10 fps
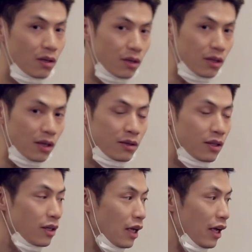
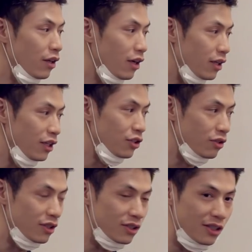okay? And not a
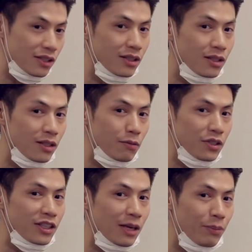short distance.
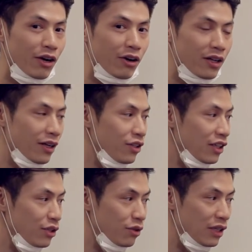Once you get better at it, you
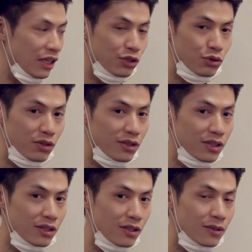can do it at a shorter
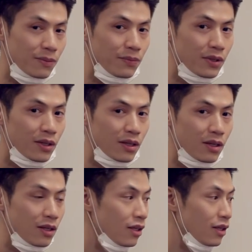distance.
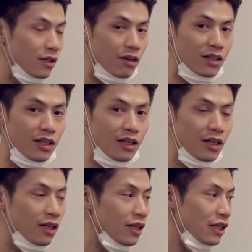Now the
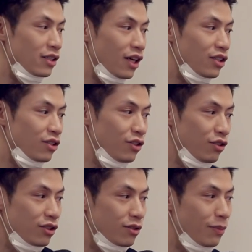key is not to
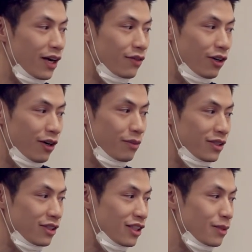use the back of your arm,
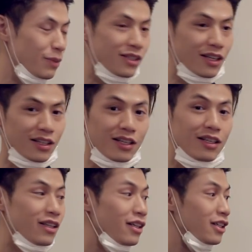this is just
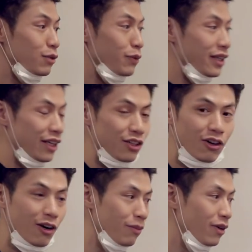basically swinging
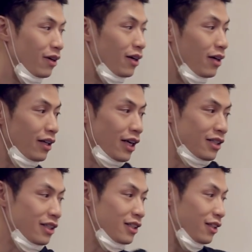your arm. And
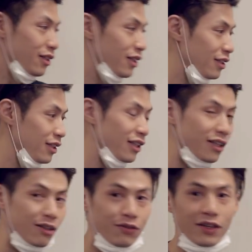that's easy, you can easily
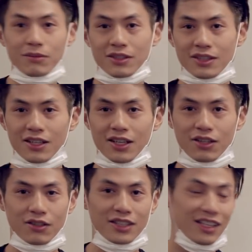take a little frame just like
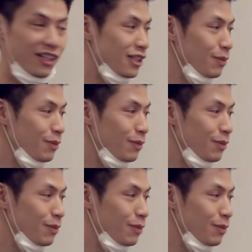that, you don't need any